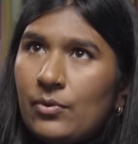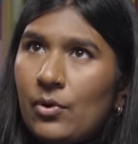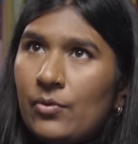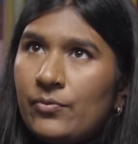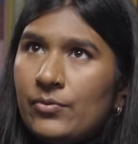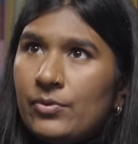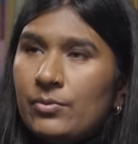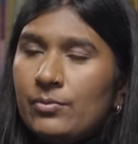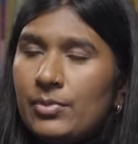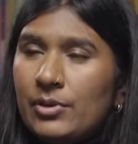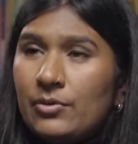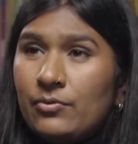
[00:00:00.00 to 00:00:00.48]

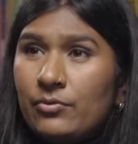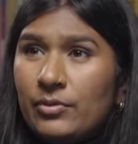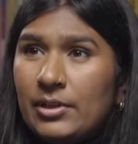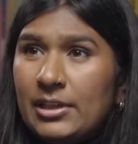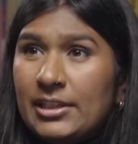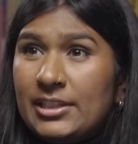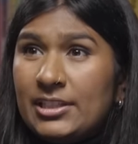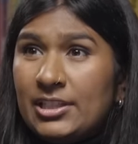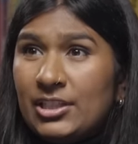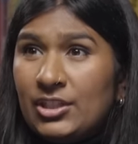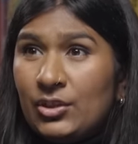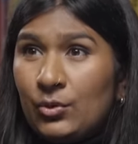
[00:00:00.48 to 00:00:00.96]
often been really
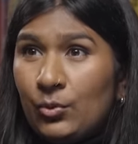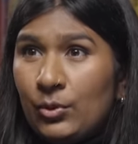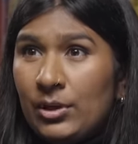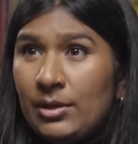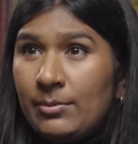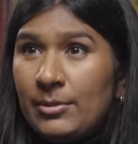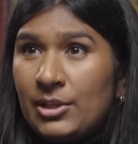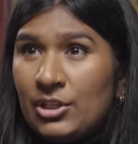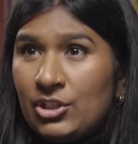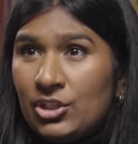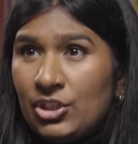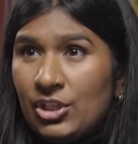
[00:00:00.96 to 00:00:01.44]

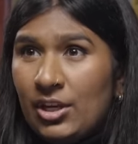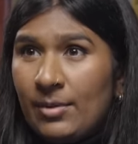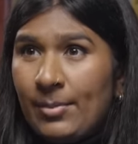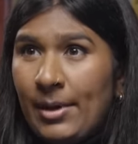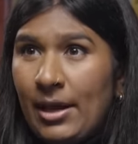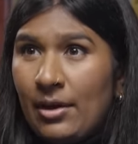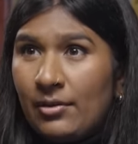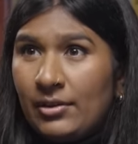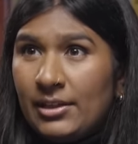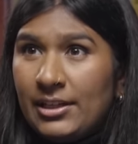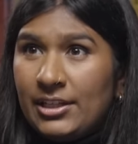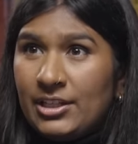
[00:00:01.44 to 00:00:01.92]
squeamish
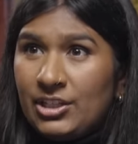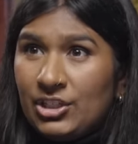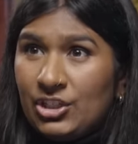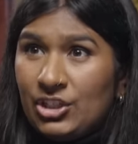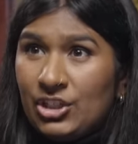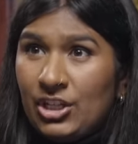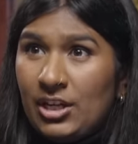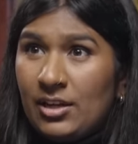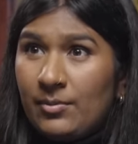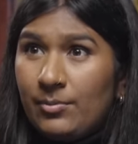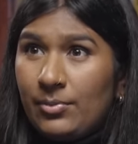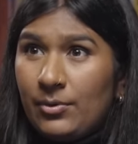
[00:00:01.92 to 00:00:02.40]
about
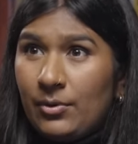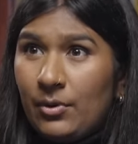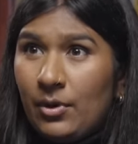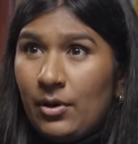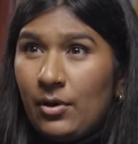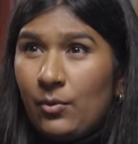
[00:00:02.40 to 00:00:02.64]
leadership.